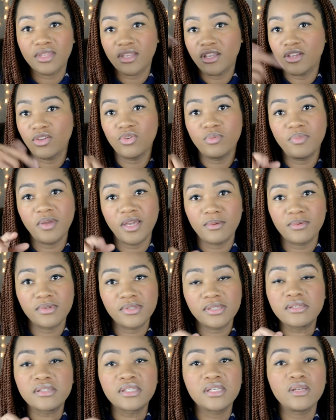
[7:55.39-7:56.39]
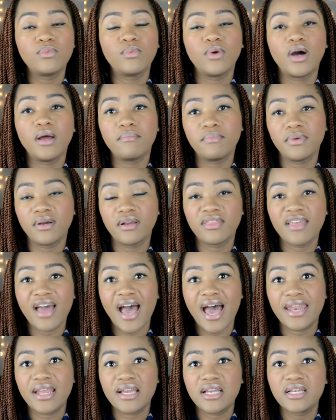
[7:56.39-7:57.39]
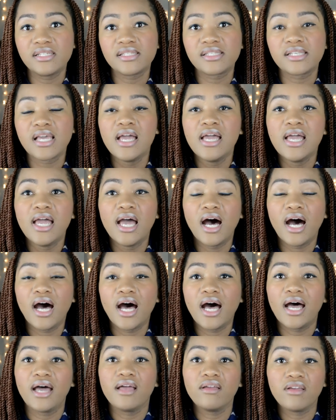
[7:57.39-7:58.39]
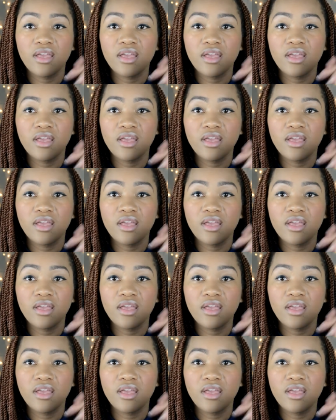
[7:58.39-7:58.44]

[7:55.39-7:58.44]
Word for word: you'll be able to see what book that is uh,